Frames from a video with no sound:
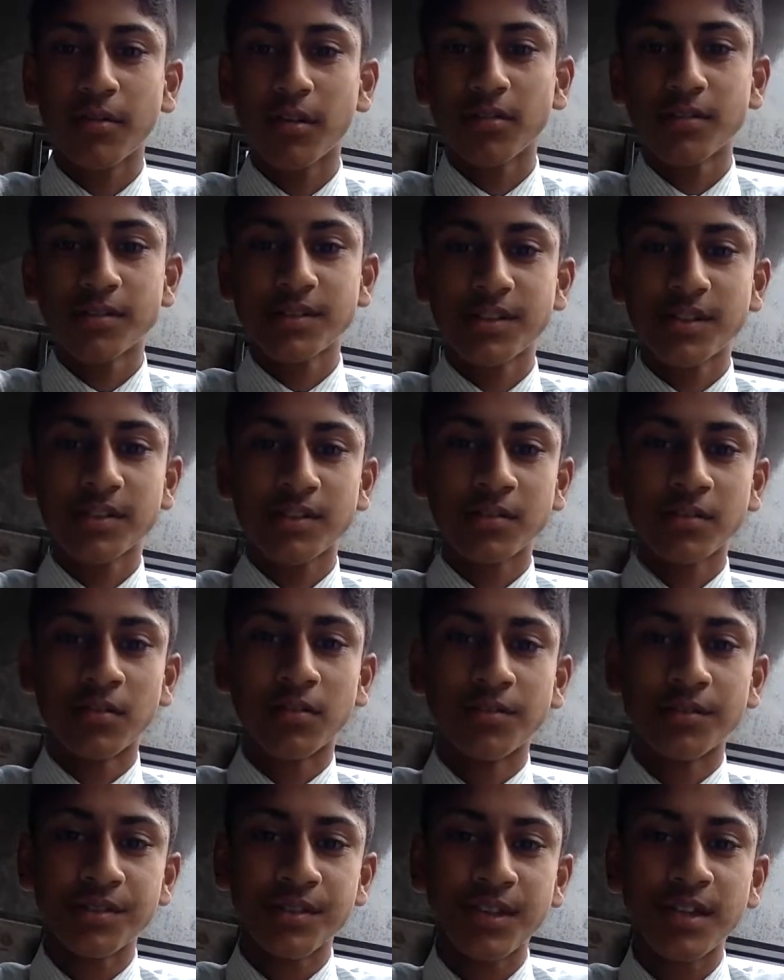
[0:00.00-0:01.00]
policies and
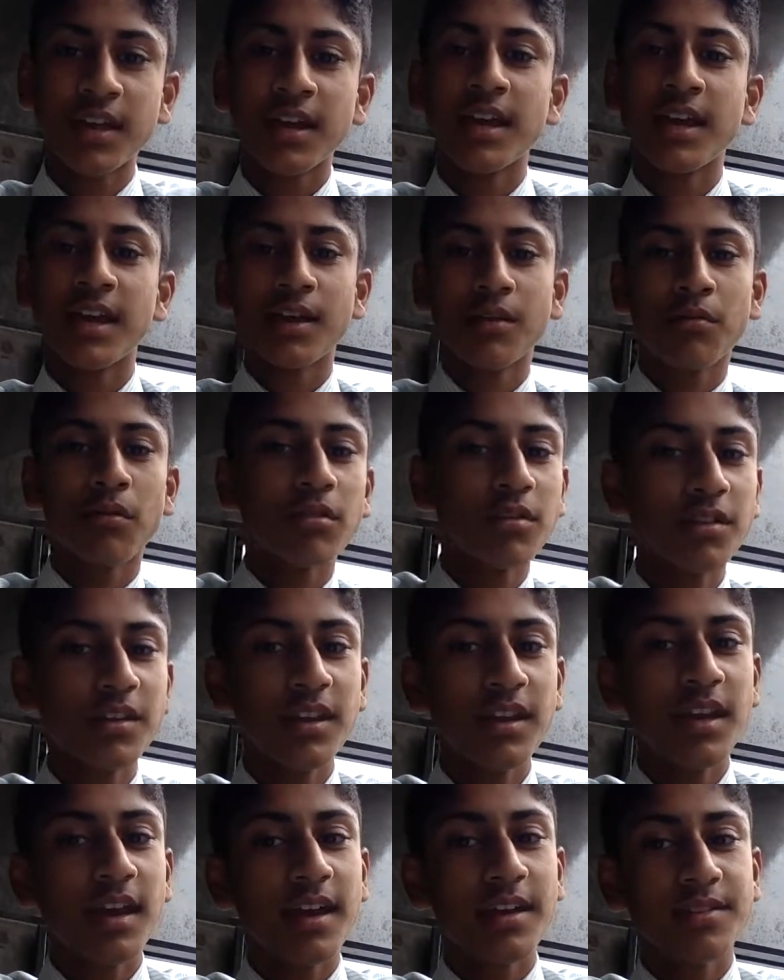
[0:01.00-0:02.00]
laws,
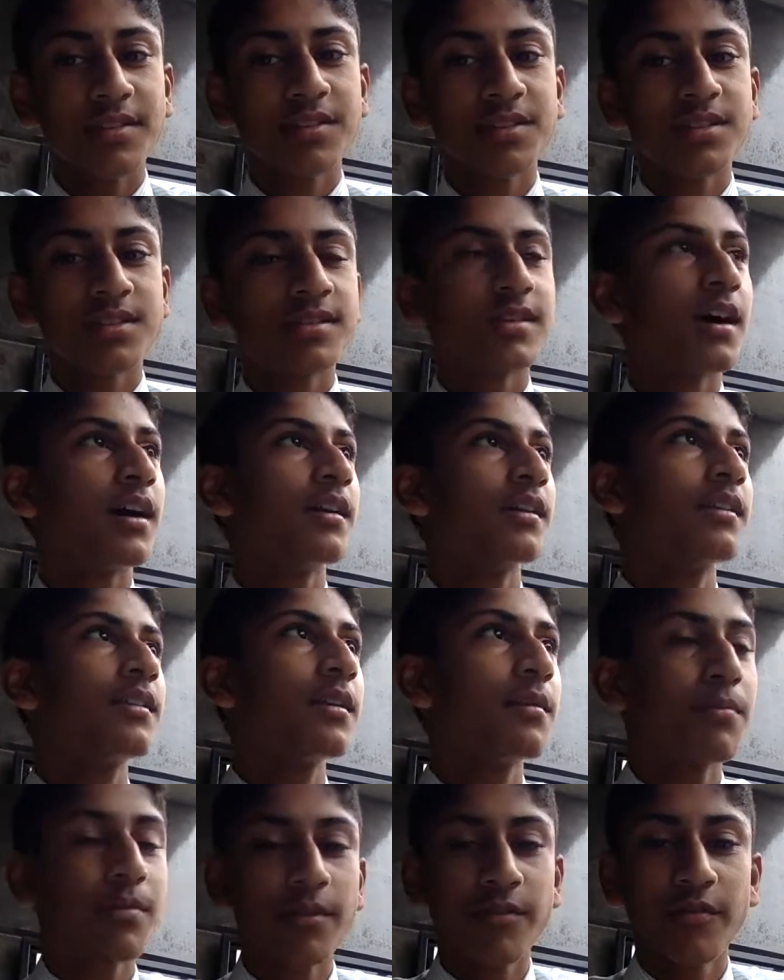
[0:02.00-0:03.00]
equality, and the society
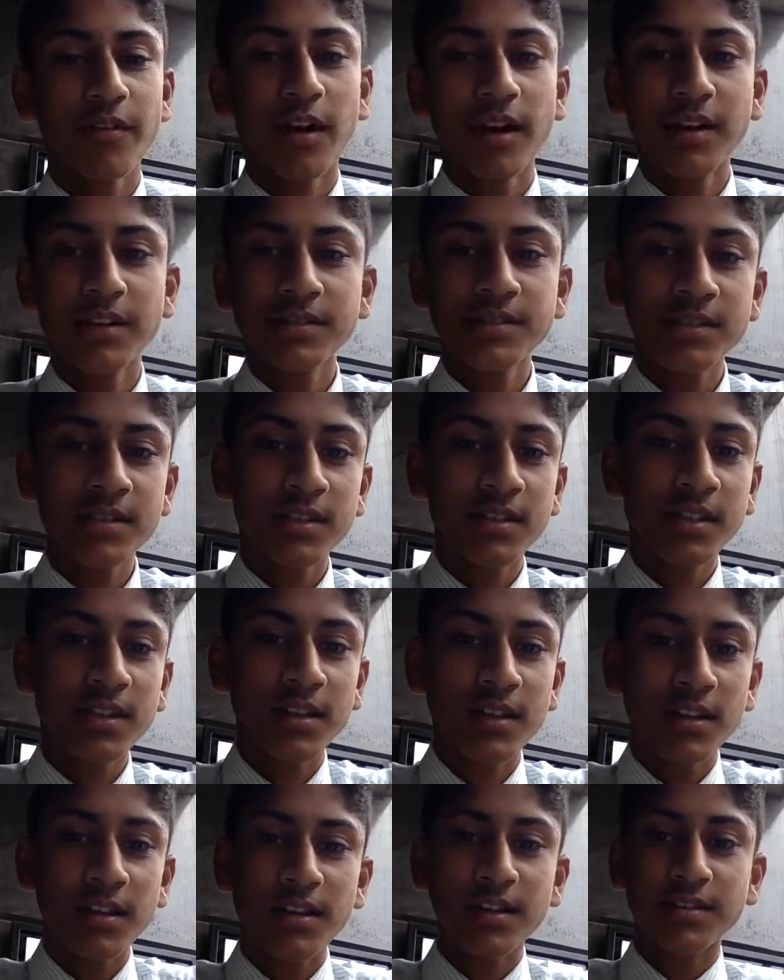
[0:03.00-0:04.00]
that provides
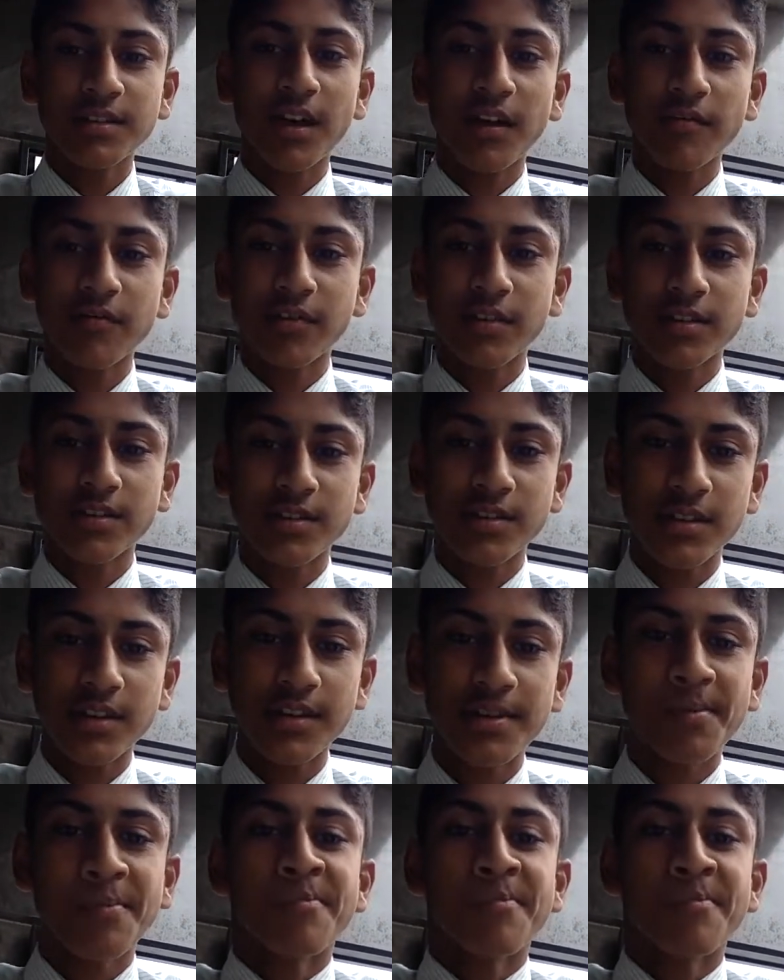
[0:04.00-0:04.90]
diversity.